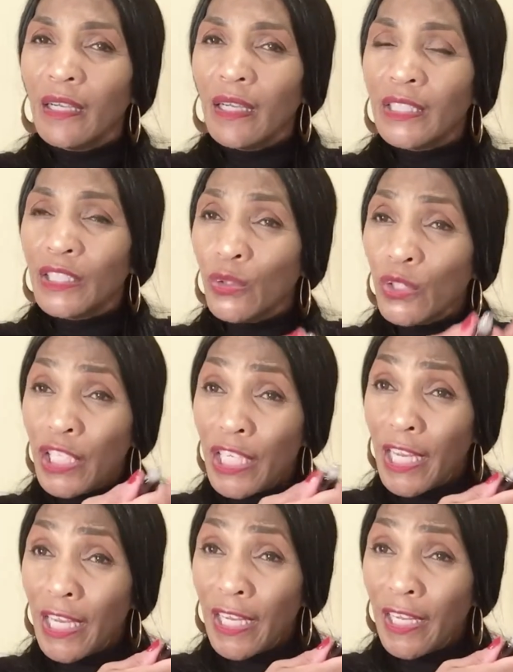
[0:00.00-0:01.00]

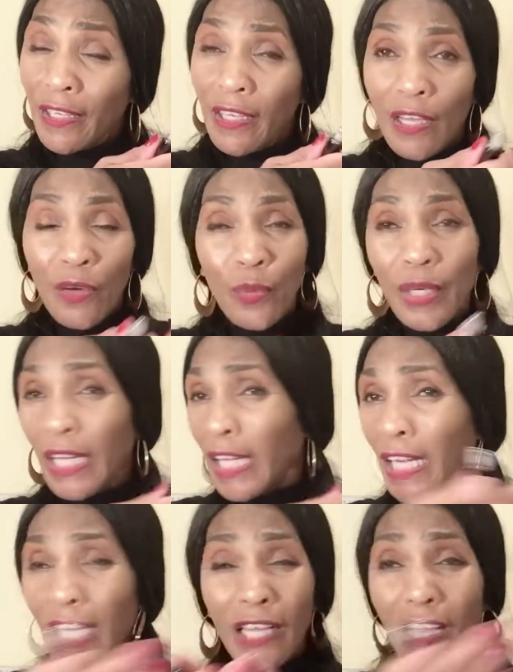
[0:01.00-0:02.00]
associated with
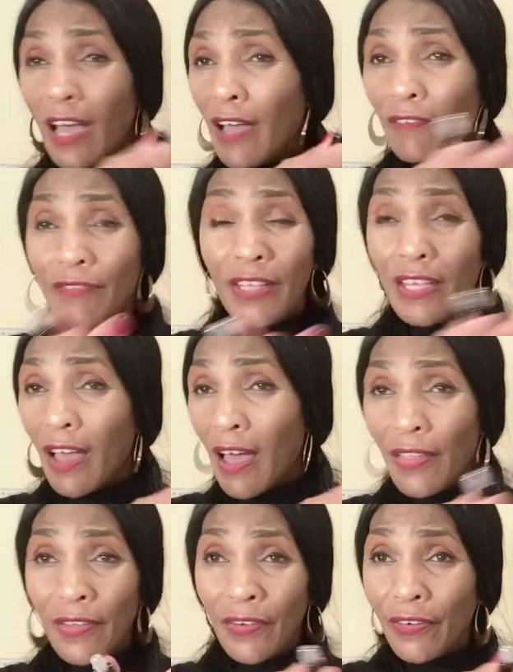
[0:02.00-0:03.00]
any of the
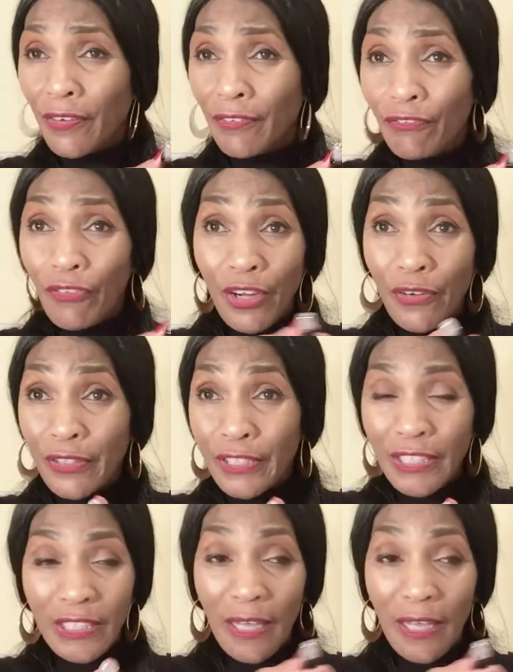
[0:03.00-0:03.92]
other fragrances.